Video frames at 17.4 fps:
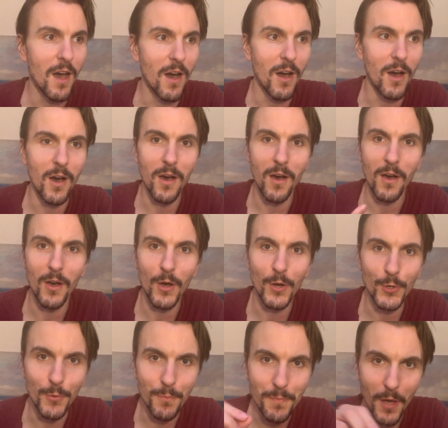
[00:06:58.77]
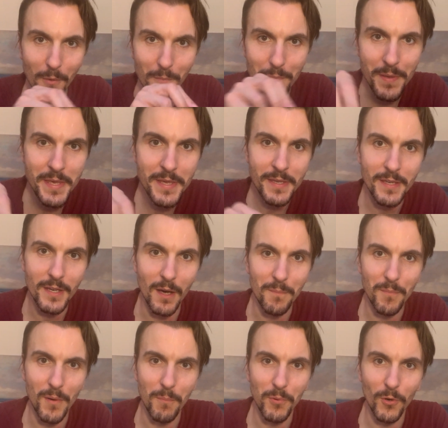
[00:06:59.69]
un bic, a
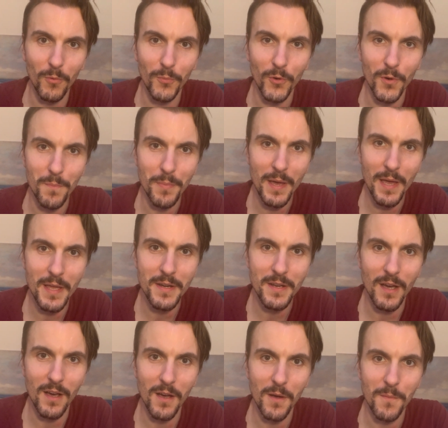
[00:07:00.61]
ballpoint pen.